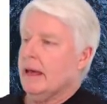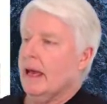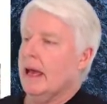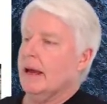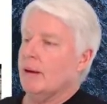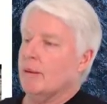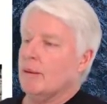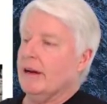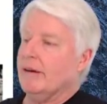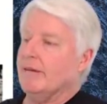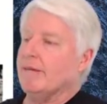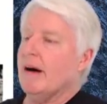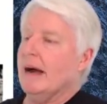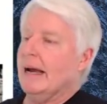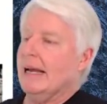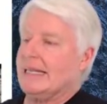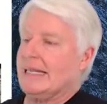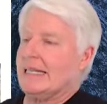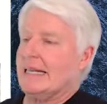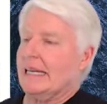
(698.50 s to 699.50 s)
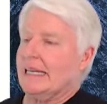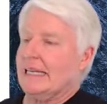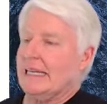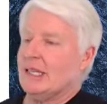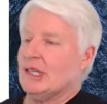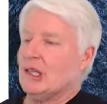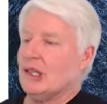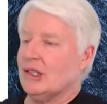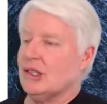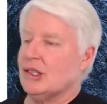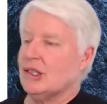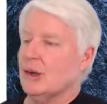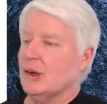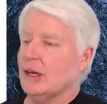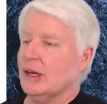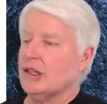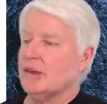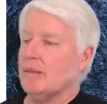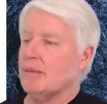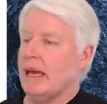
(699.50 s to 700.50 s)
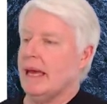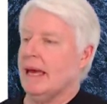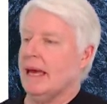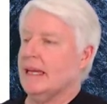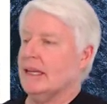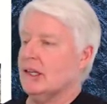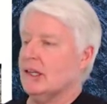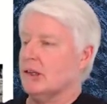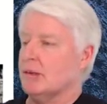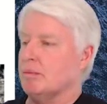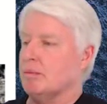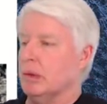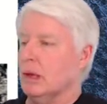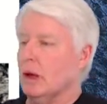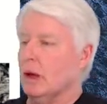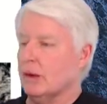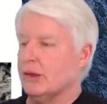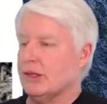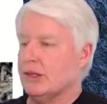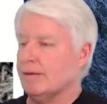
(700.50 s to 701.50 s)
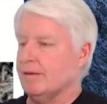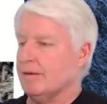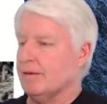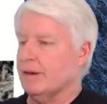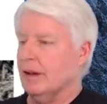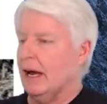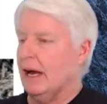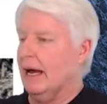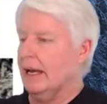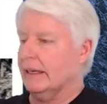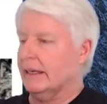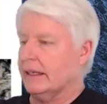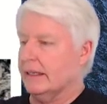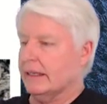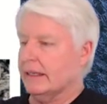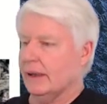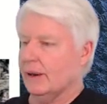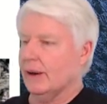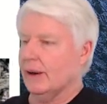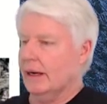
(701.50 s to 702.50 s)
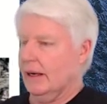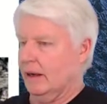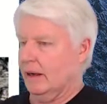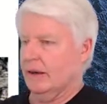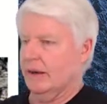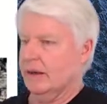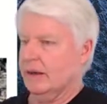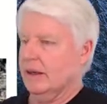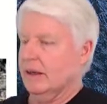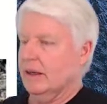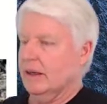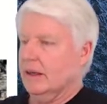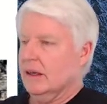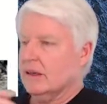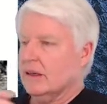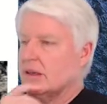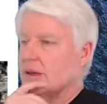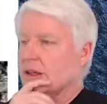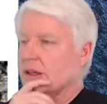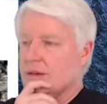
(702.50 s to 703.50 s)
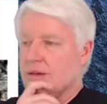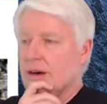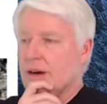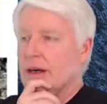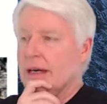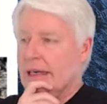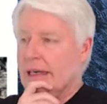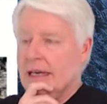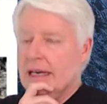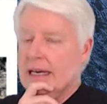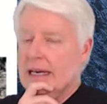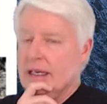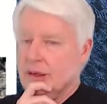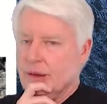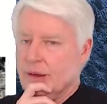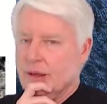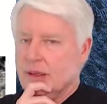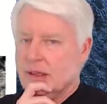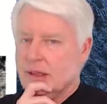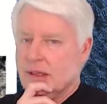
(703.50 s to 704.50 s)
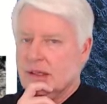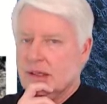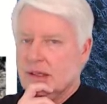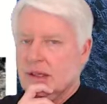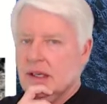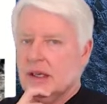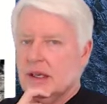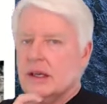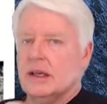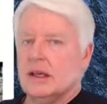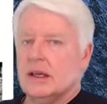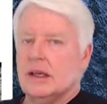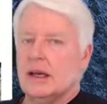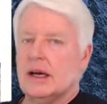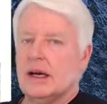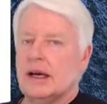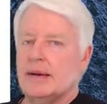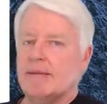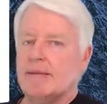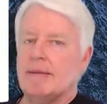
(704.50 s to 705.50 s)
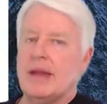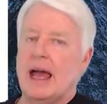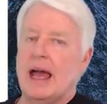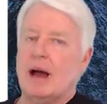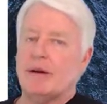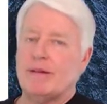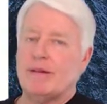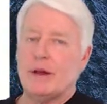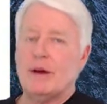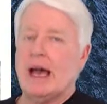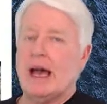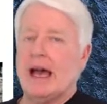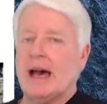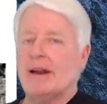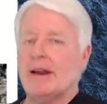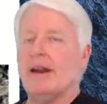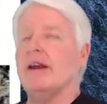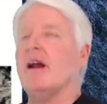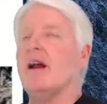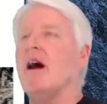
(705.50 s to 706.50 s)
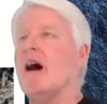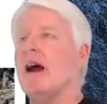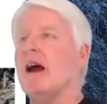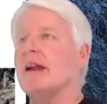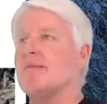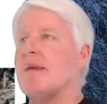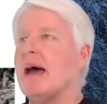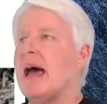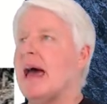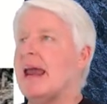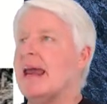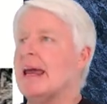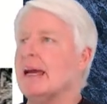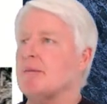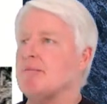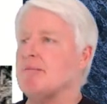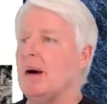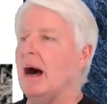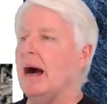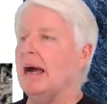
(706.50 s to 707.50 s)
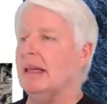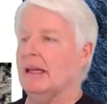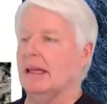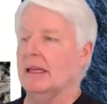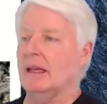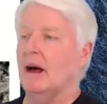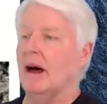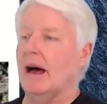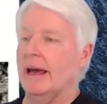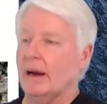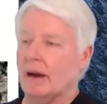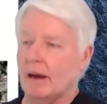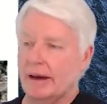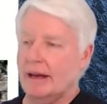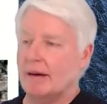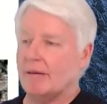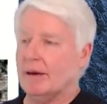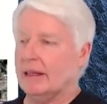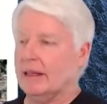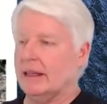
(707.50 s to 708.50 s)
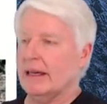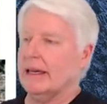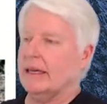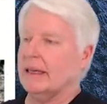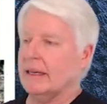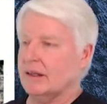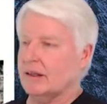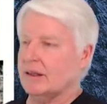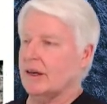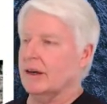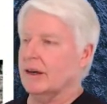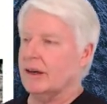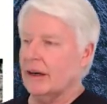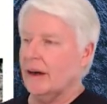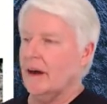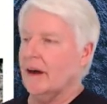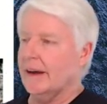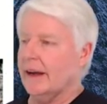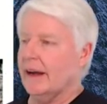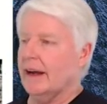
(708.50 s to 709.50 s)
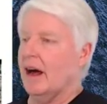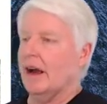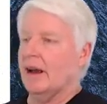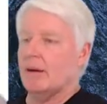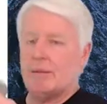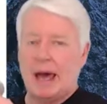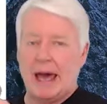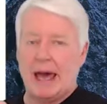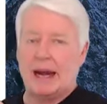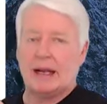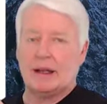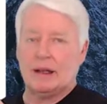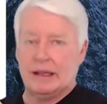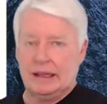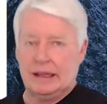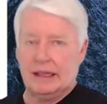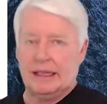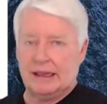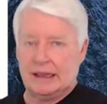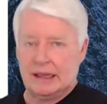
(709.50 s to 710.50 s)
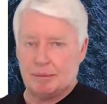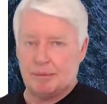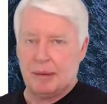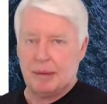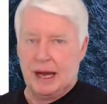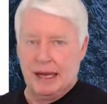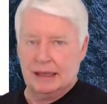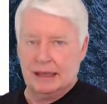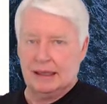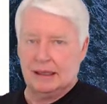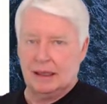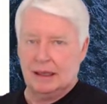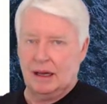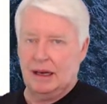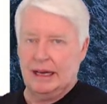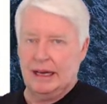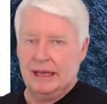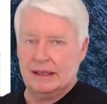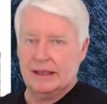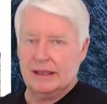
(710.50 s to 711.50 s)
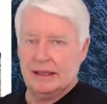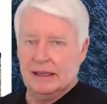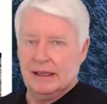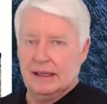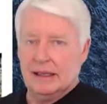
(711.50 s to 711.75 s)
And when it finds an ignition source, man, it just blows them flat to the ground. So it's very dangerous. Now, if you had an automatic pilot light on everything, and you turned it on and automatically lit the pilot light,